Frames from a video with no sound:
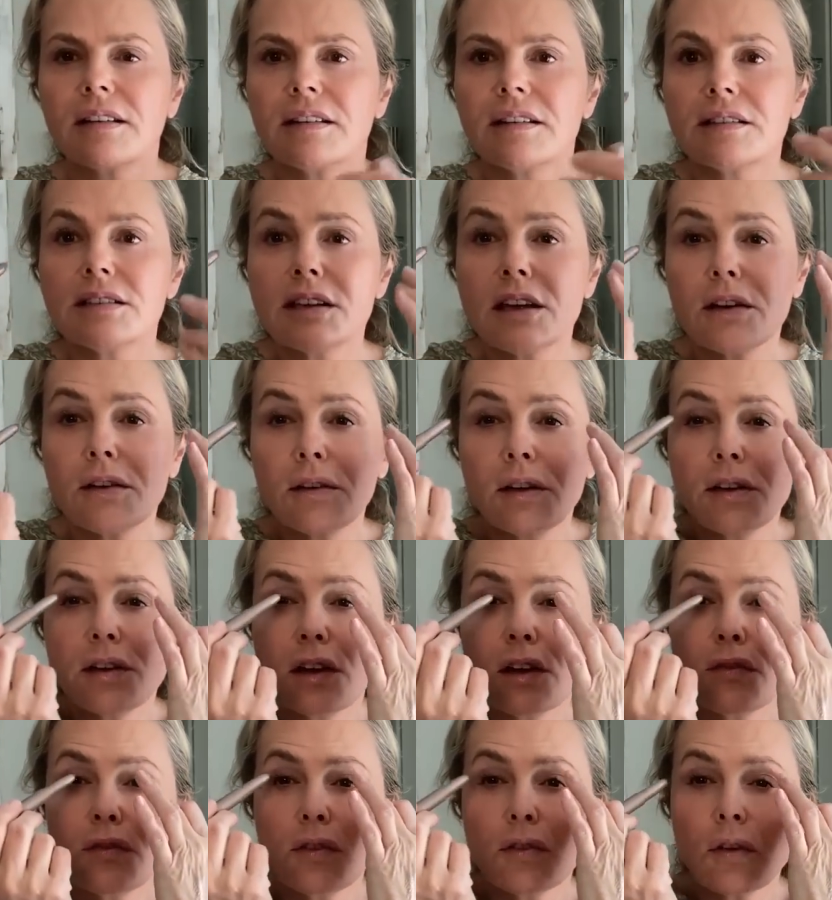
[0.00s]
So, you know,
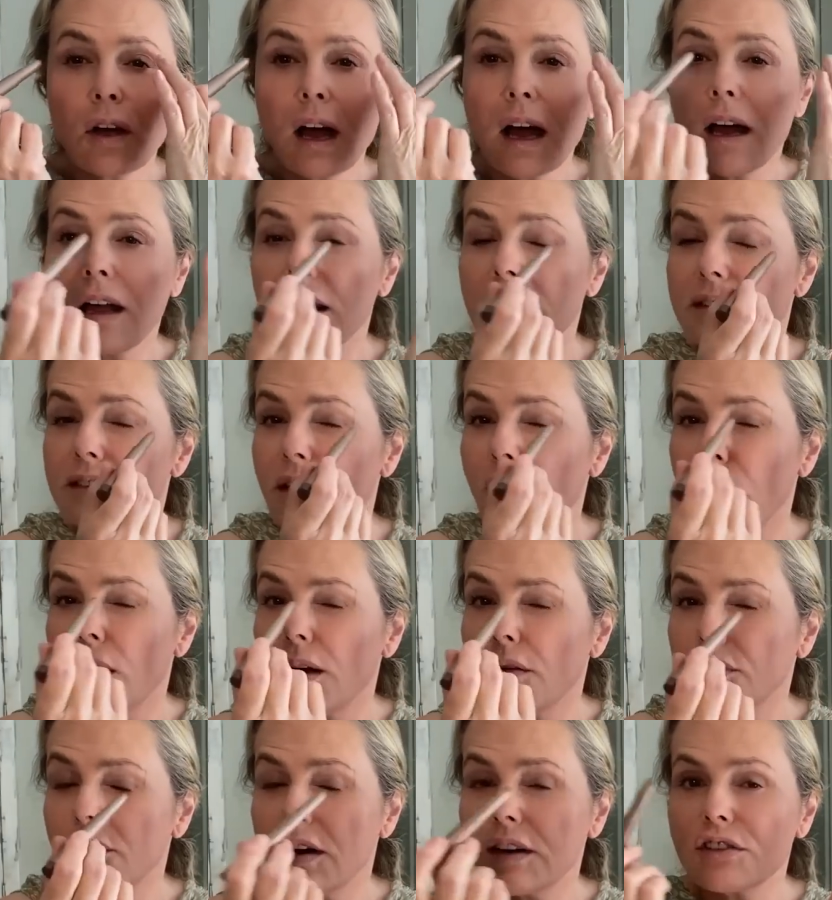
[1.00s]
if your eyelids are
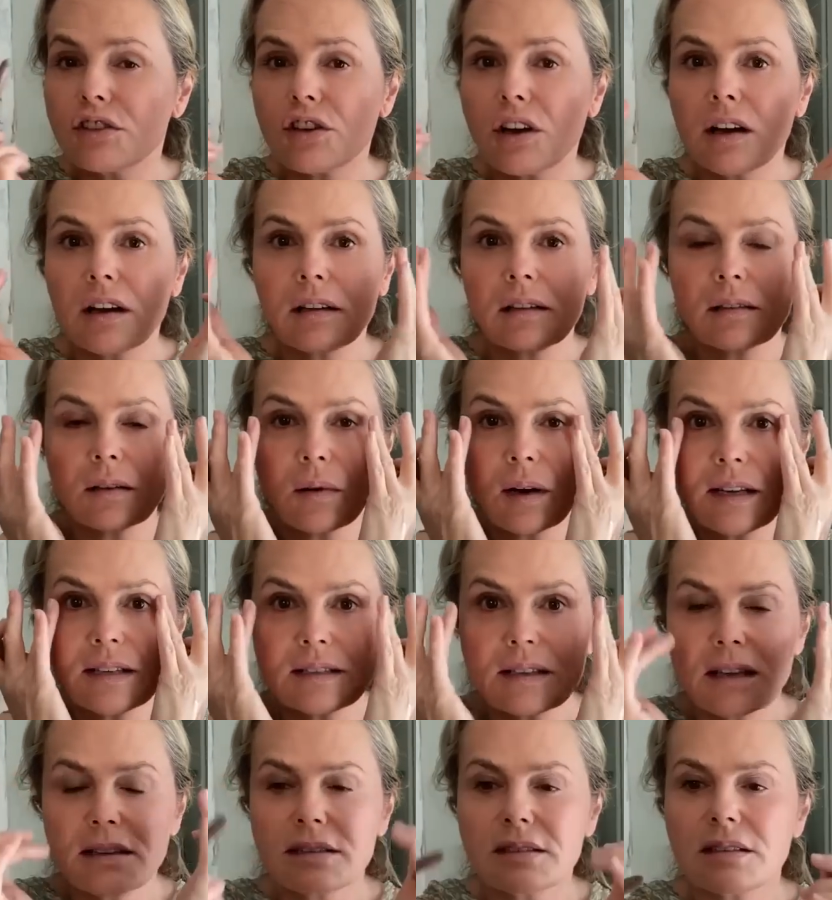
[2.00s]
quite fragile, quite
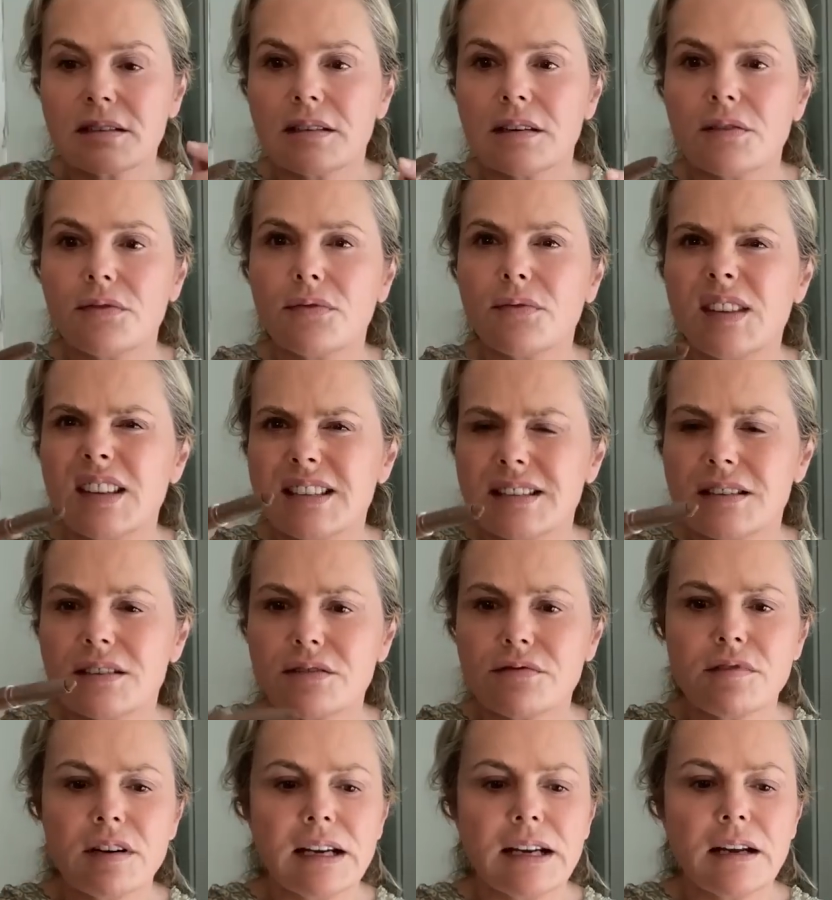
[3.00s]
sensitive, this is a
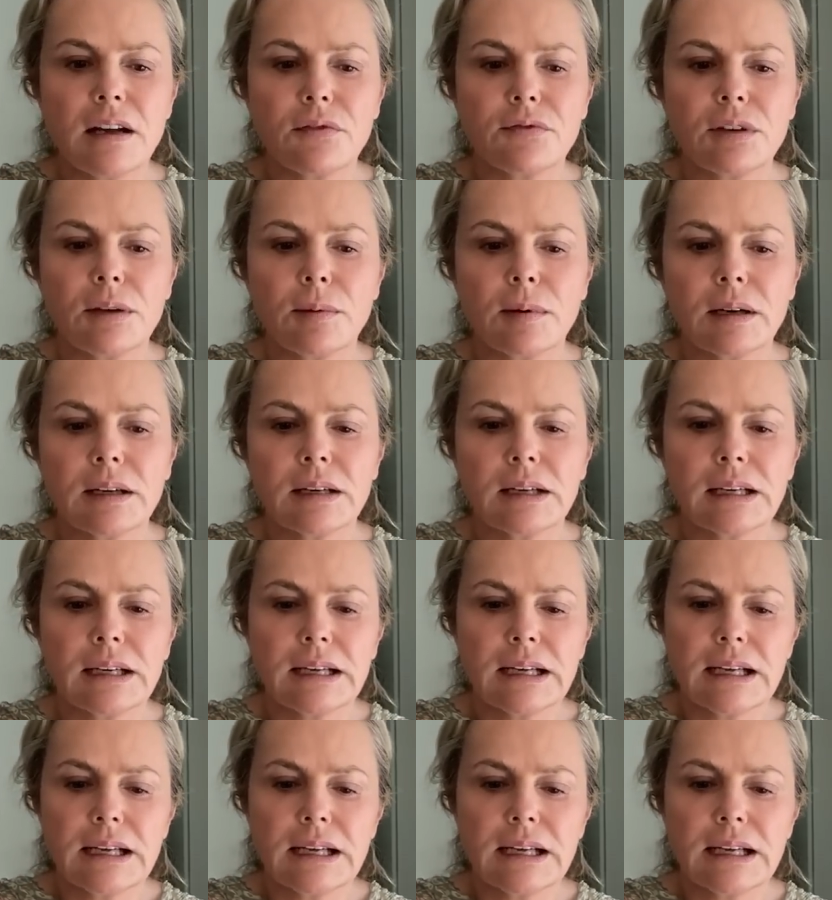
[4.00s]
really lovely one.